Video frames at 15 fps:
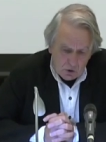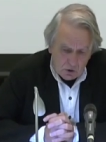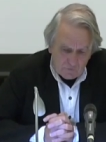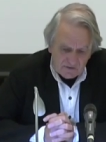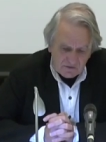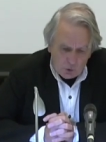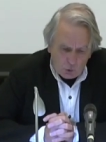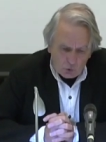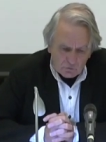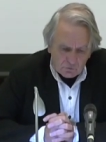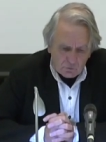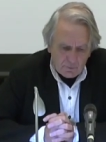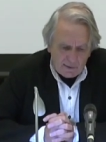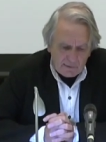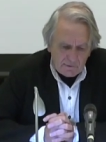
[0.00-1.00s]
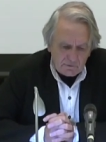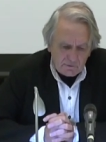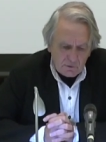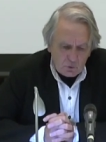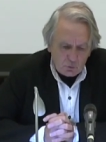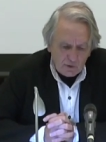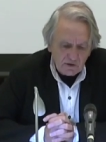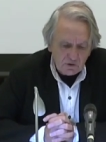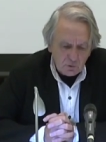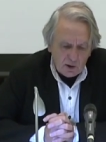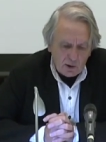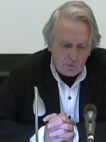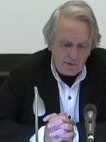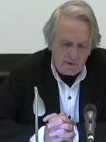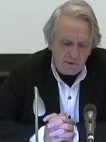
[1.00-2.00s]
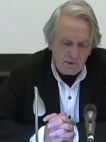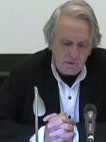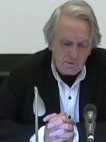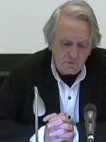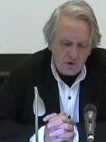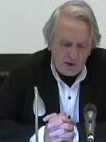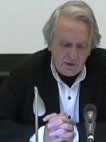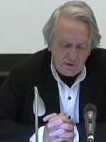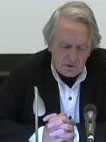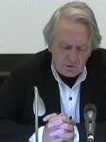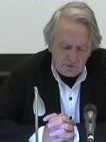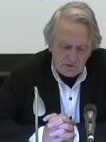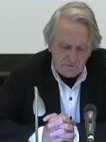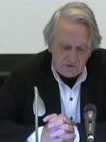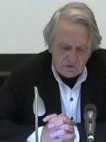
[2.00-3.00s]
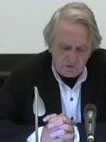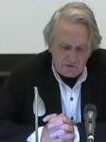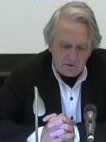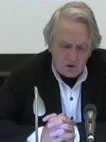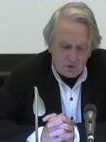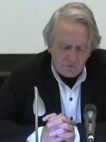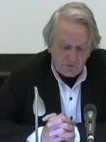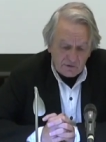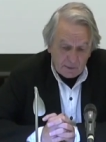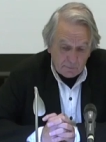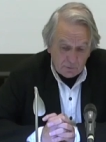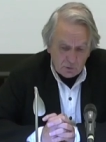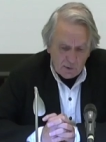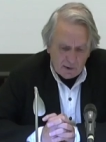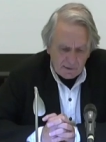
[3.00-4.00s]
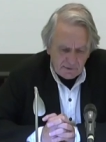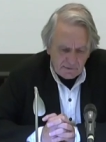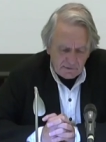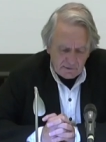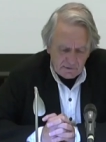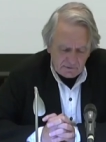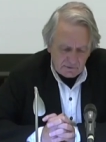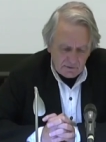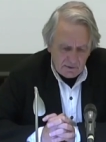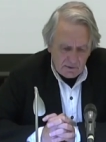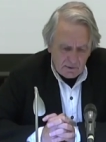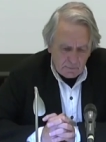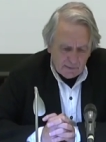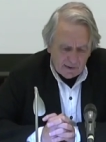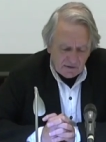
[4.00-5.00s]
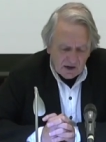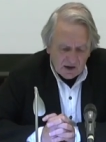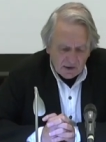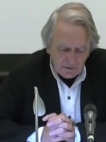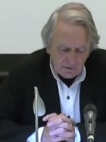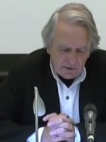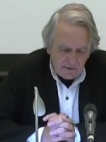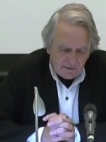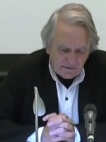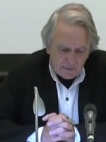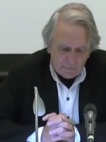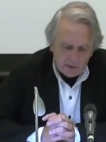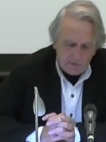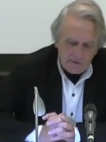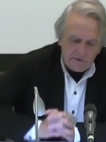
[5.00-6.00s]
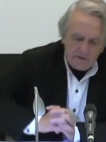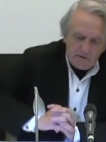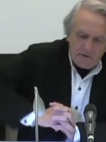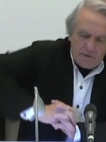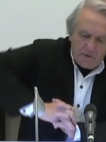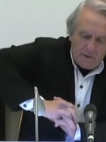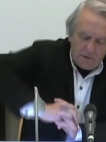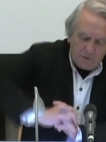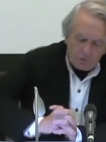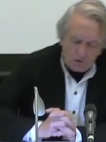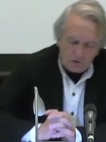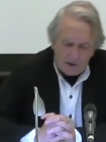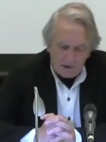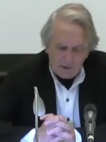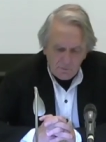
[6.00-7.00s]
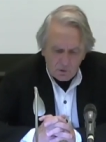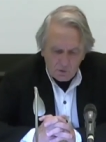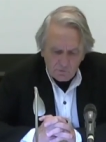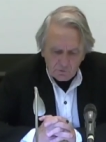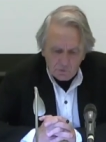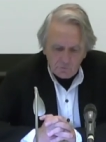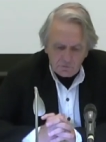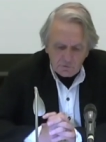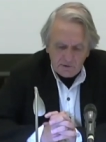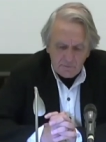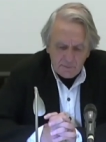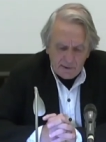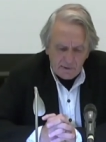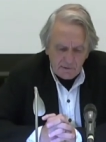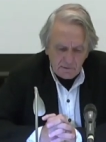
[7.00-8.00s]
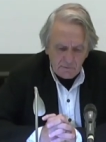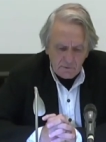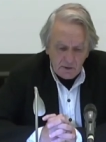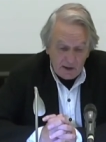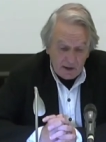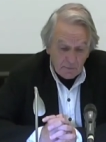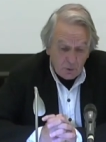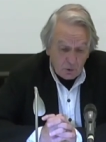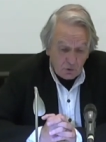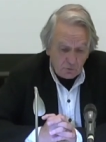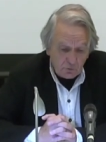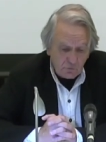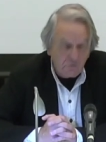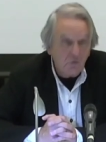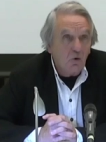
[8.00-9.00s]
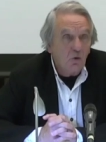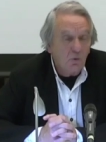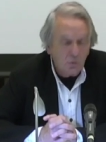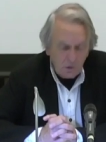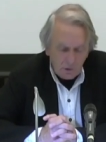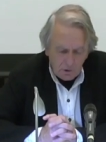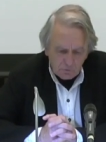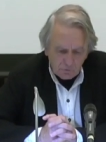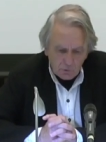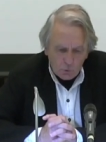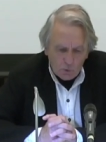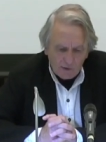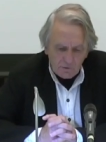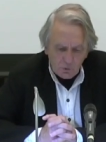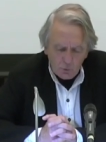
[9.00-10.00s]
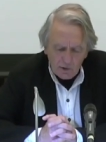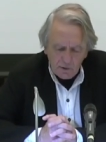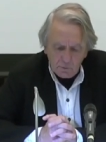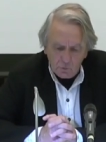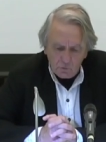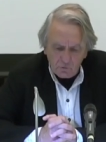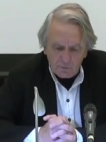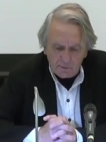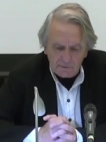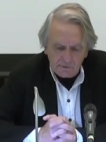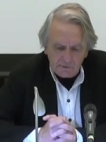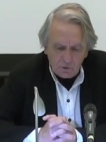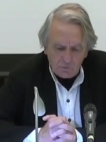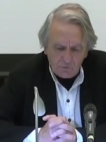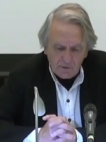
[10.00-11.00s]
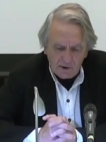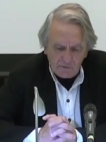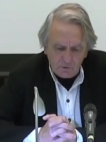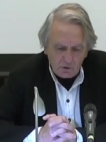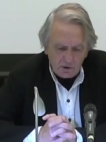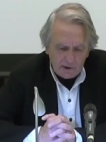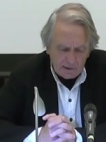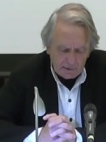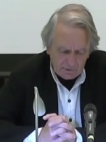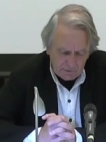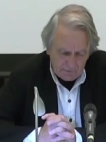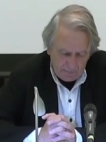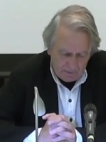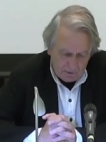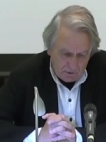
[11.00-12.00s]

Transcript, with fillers: This also meant redrawing the inner division of temporalities by clearly separating the time of the free men able to follow the one-way movement of avant-garde